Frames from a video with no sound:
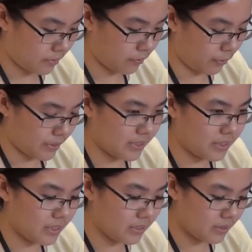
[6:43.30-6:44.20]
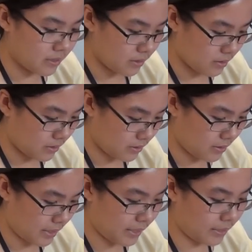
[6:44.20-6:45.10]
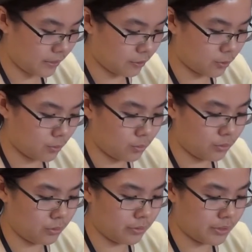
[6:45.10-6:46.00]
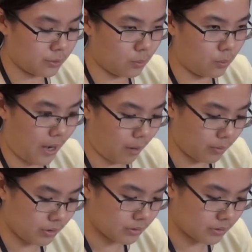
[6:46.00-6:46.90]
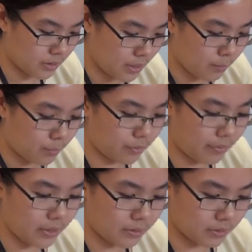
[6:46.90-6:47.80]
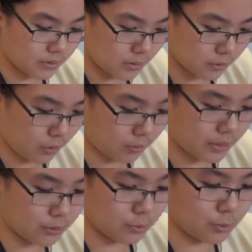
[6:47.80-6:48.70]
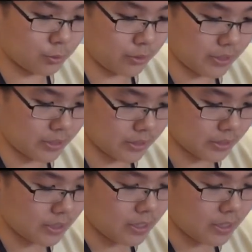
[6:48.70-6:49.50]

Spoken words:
For instance, staying in school during school hours, prevent talking to strangers,